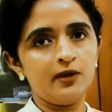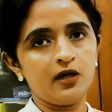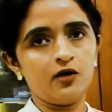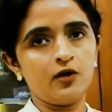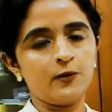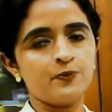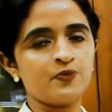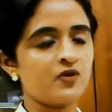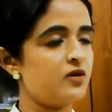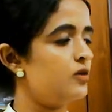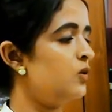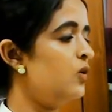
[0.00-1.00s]
plug cord.
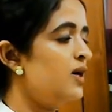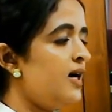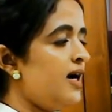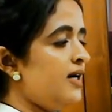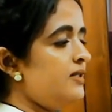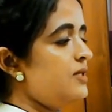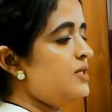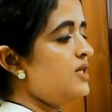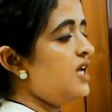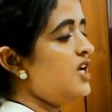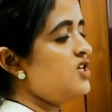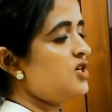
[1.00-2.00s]
So at this
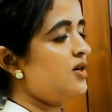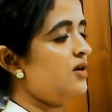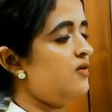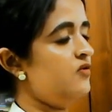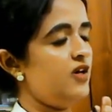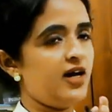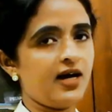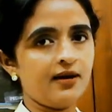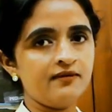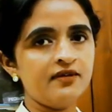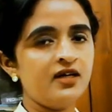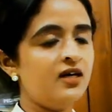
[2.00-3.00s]
stage we
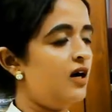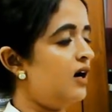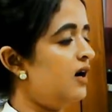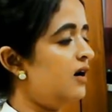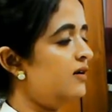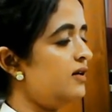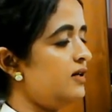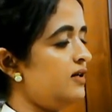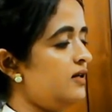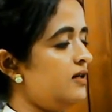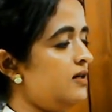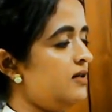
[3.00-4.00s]
have
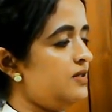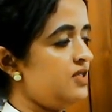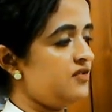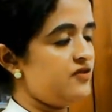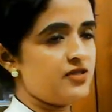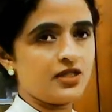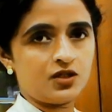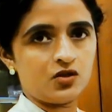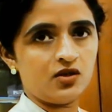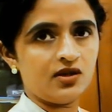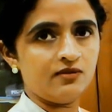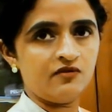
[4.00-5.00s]
our surface
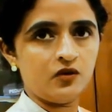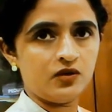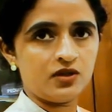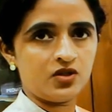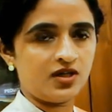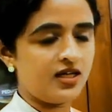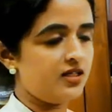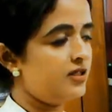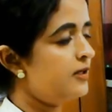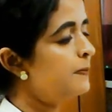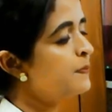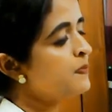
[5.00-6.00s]
ectoderm fused
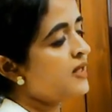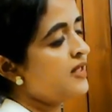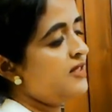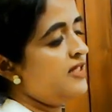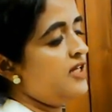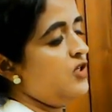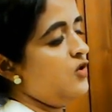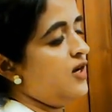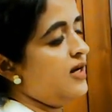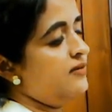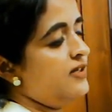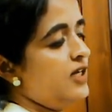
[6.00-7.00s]
together, Then you
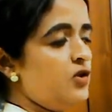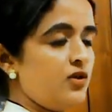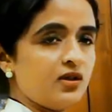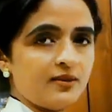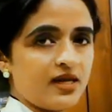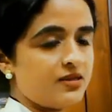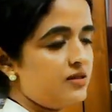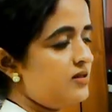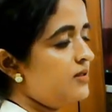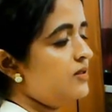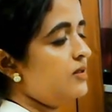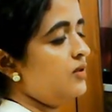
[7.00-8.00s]
have the endoderm
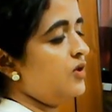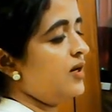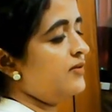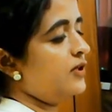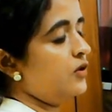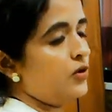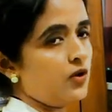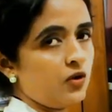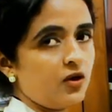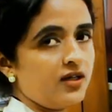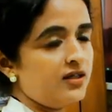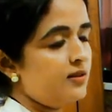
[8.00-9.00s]
acetus, you have the
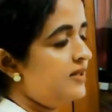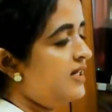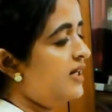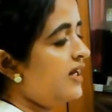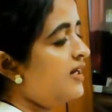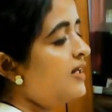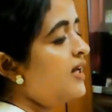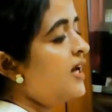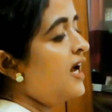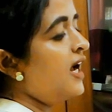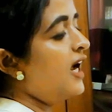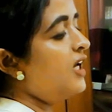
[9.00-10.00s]
notochord in the midline,
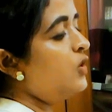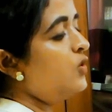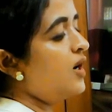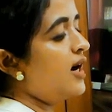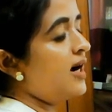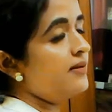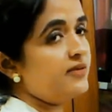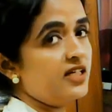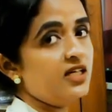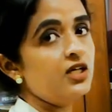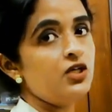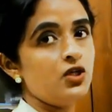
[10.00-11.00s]
and you have
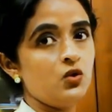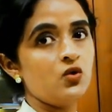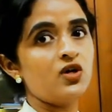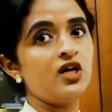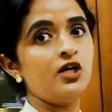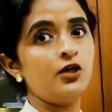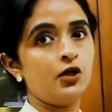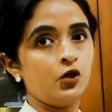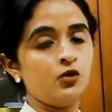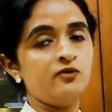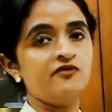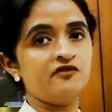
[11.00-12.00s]
the neural
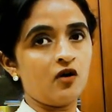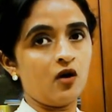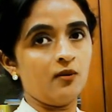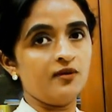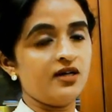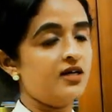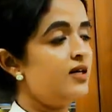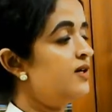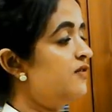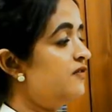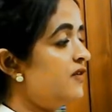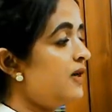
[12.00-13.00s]
tube formed
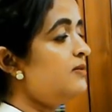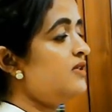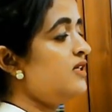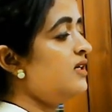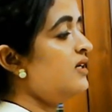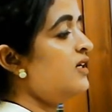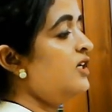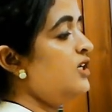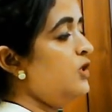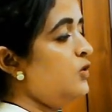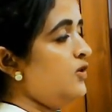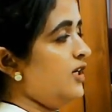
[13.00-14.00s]
from the
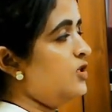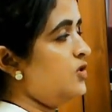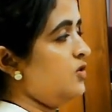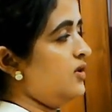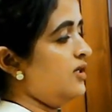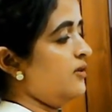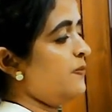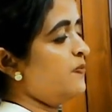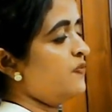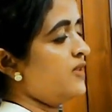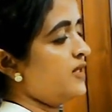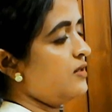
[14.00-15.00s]
neuroectoderm.
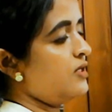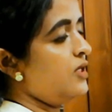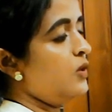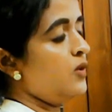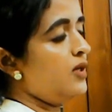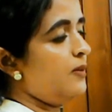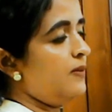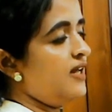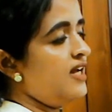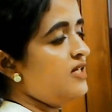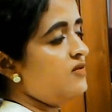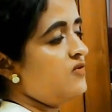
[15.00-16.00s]
That is a neural
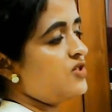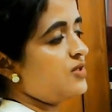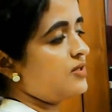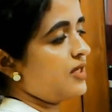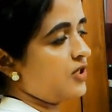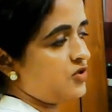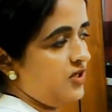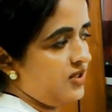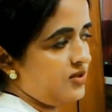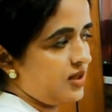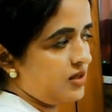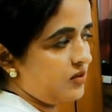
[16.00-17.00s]
plate which is actually
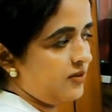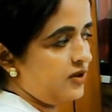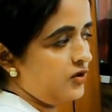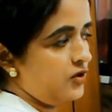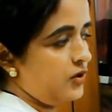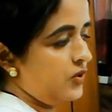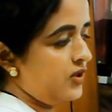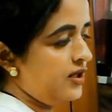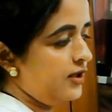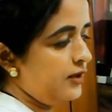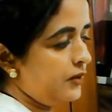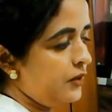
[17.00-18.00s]
transformed into
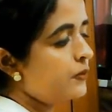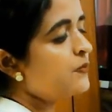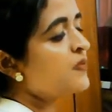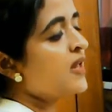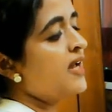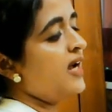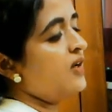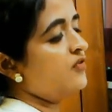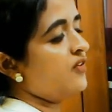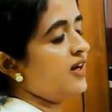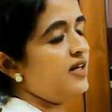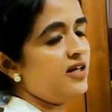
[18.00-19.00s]
neural groove. And
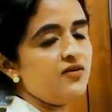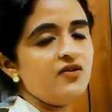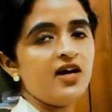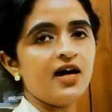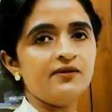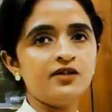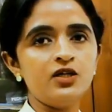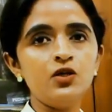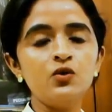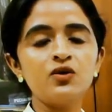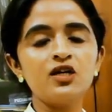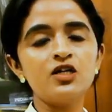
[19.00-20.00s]
finally, we have the
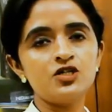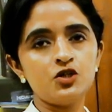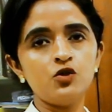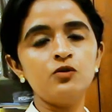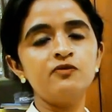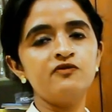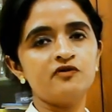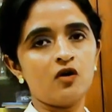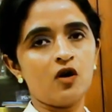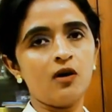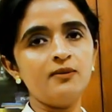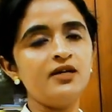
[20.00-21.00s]
neural tube
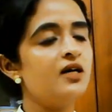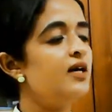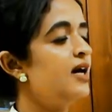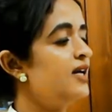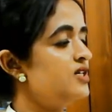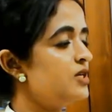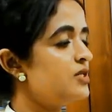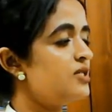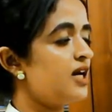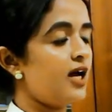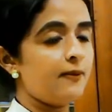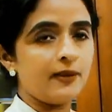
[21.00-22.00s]
formed just
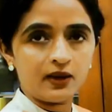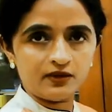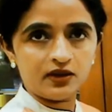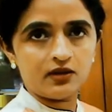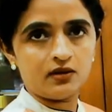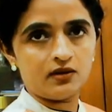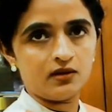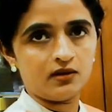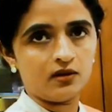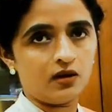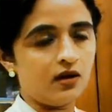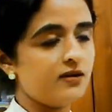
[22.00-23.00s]
above the
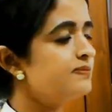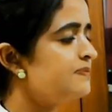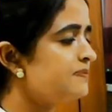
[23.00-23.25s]
notochord.